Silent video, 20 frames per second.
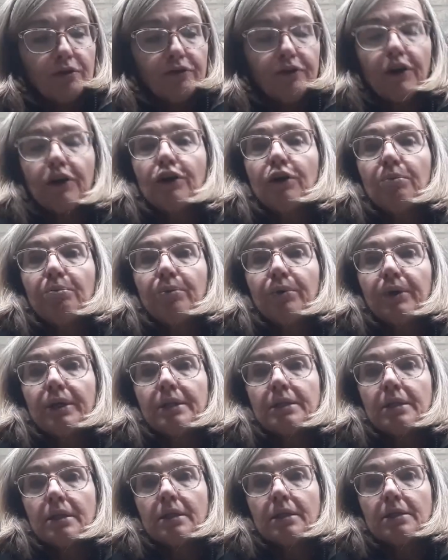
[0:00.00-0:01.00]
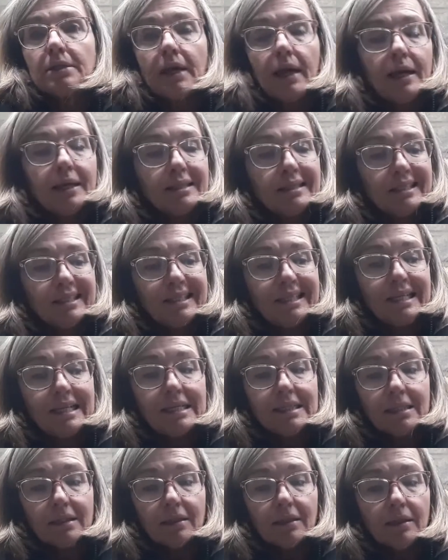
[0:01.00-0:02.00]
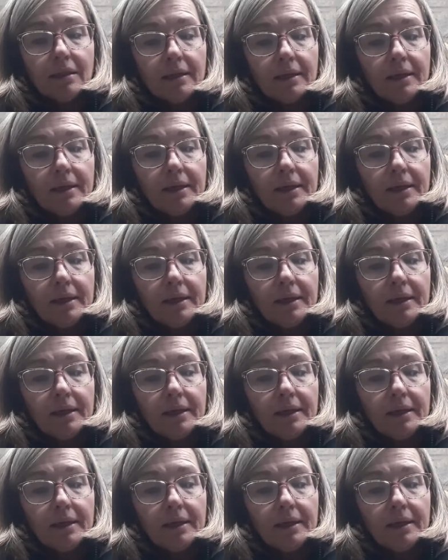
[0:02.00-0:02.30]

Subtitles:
focal points, in this case the teasel,